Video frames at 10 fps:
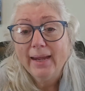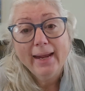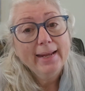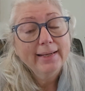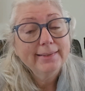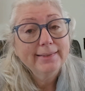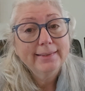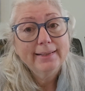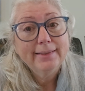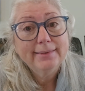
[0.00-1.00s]
And
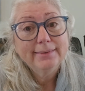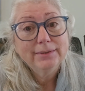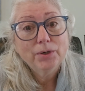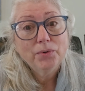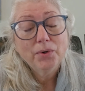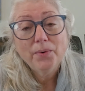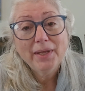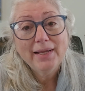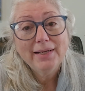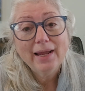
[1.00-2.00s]
so go
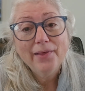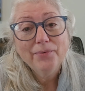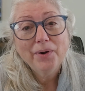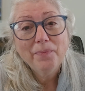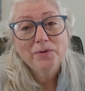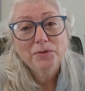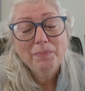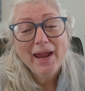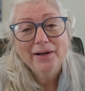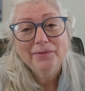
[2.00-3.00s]
ahead and gather up those
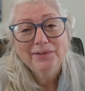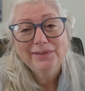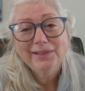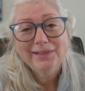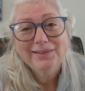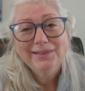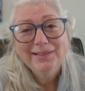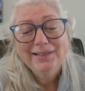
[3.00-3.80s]
patterns, and